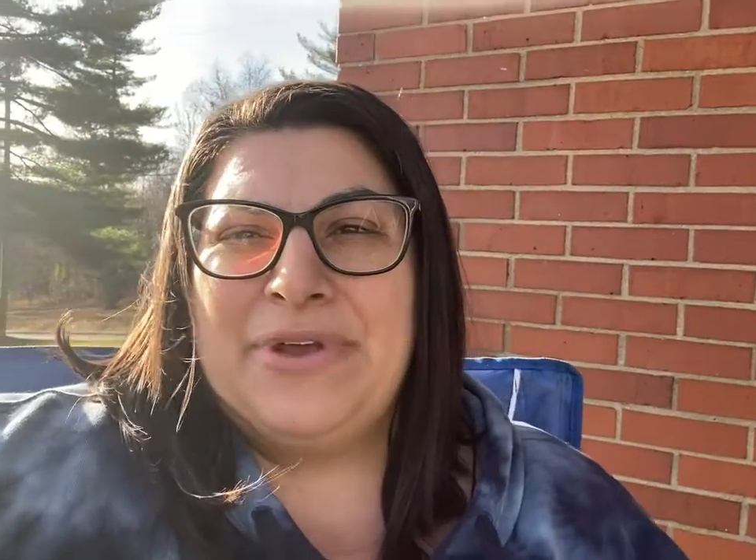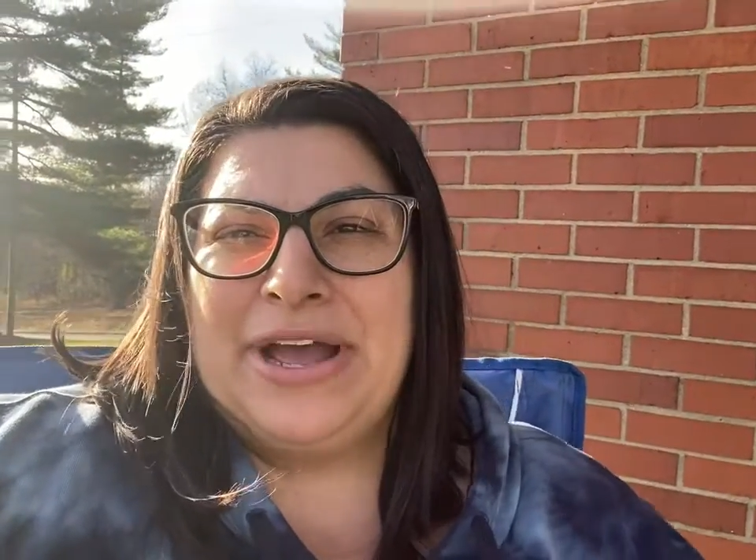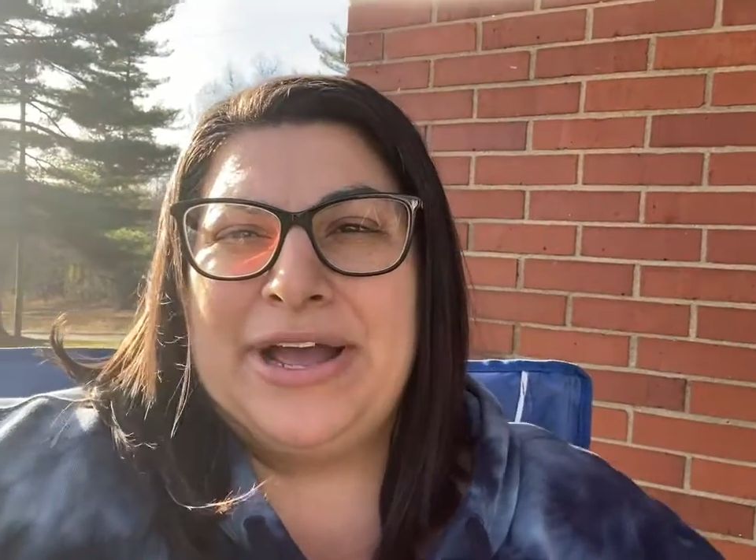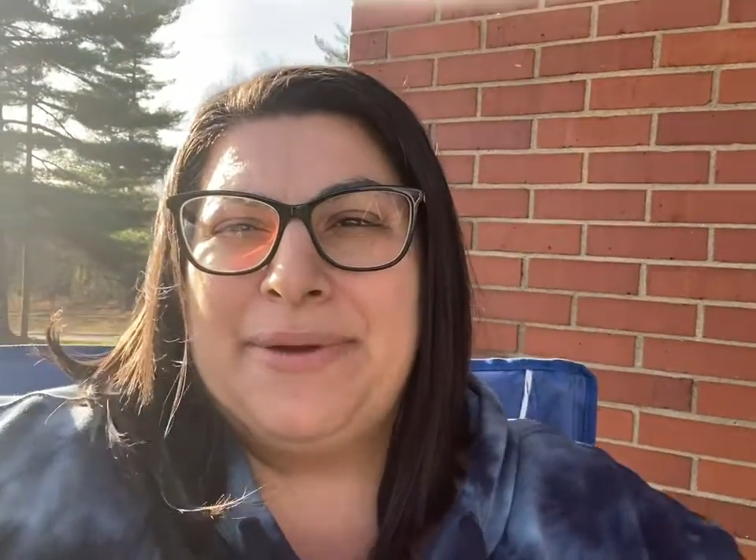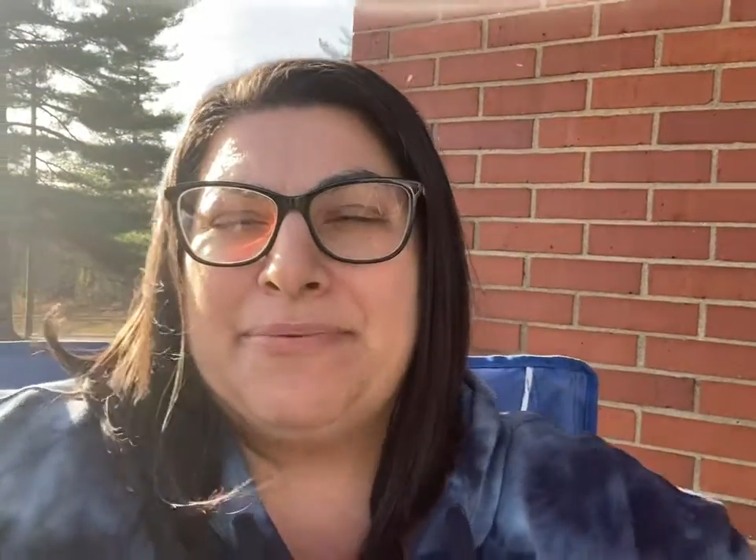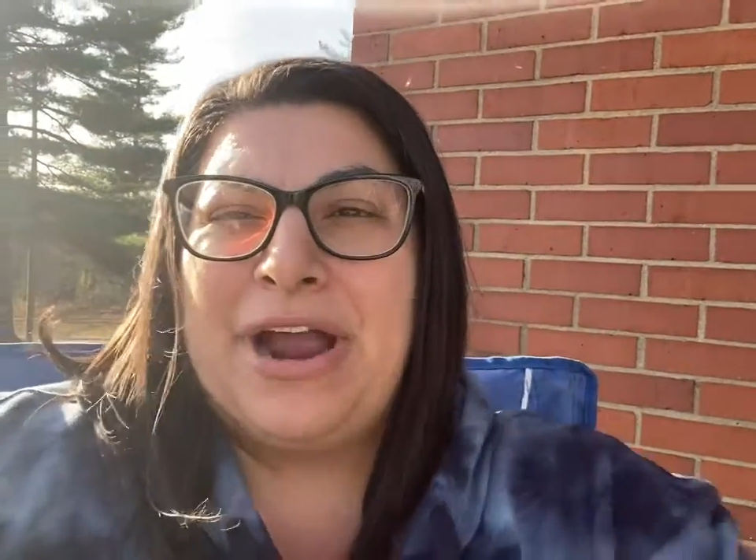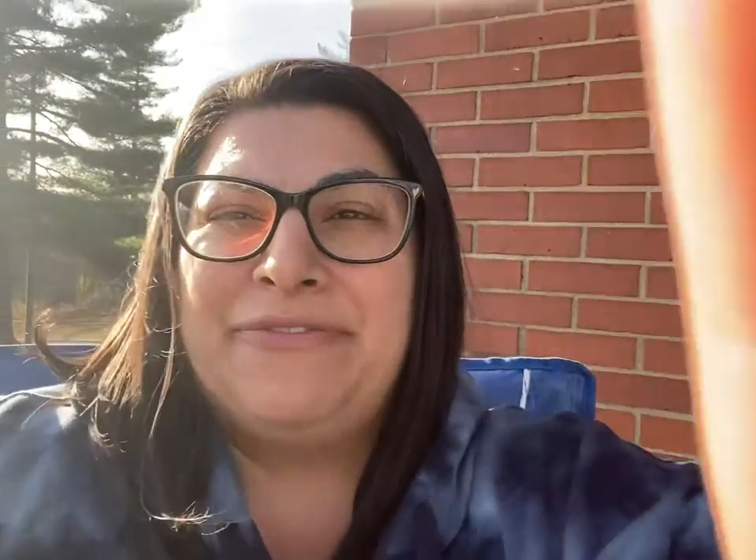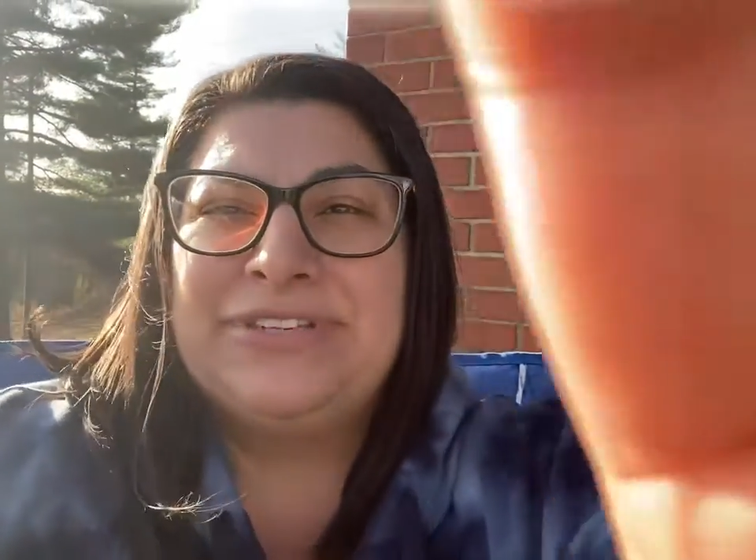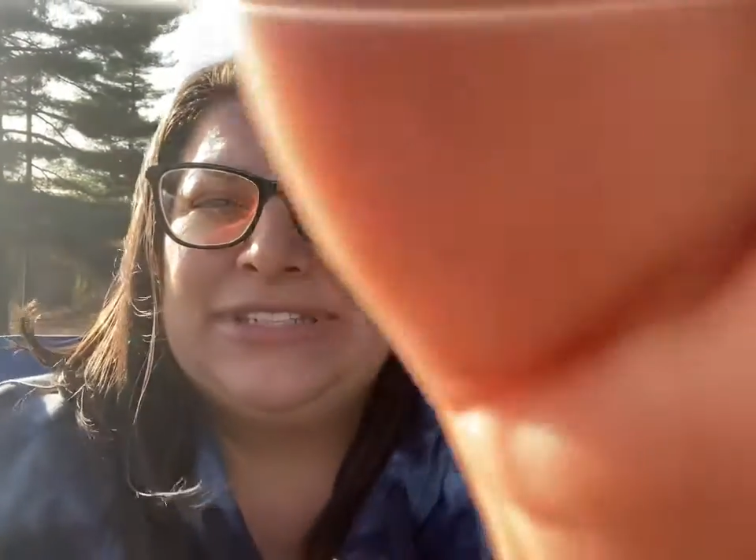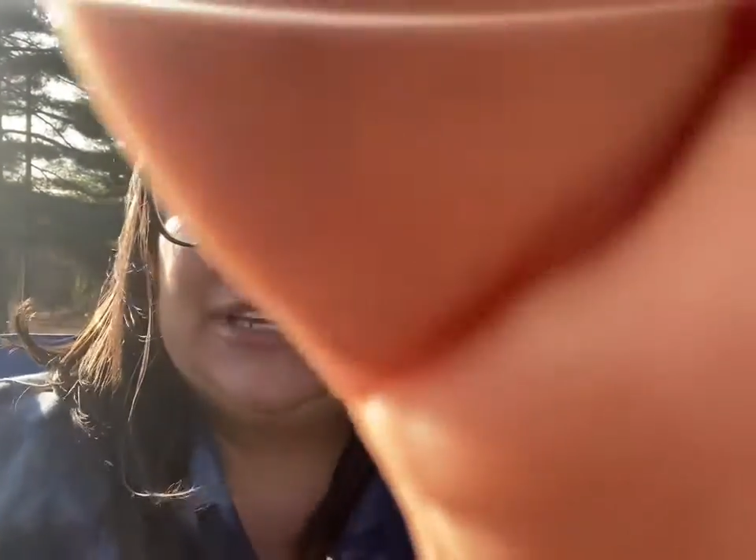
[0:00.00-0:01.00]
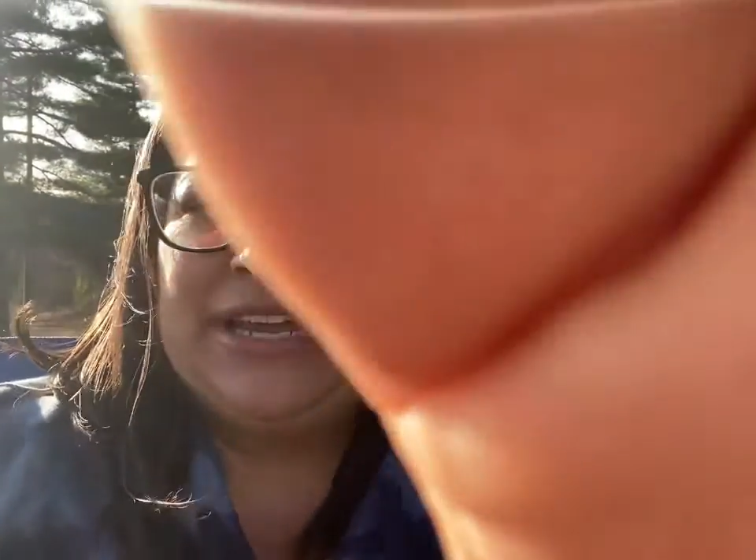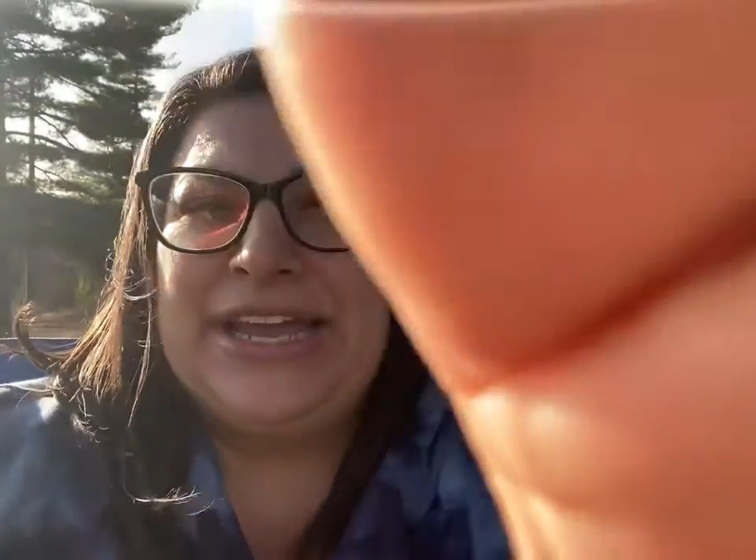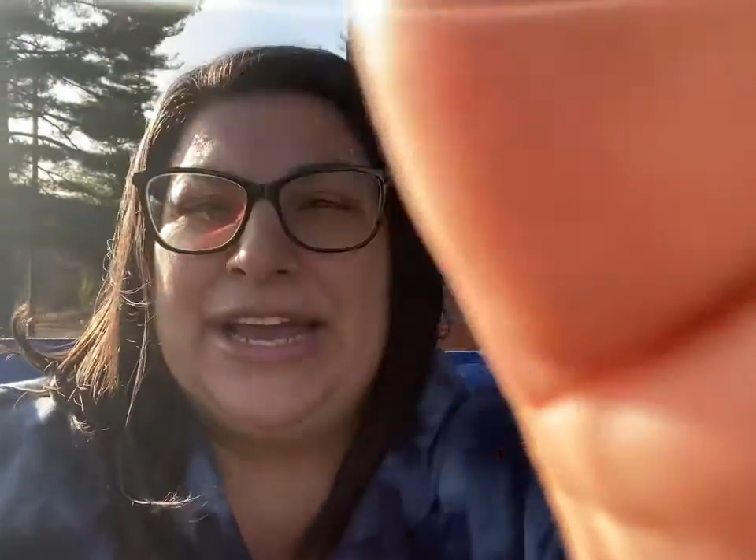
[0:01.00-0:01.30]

a prophecy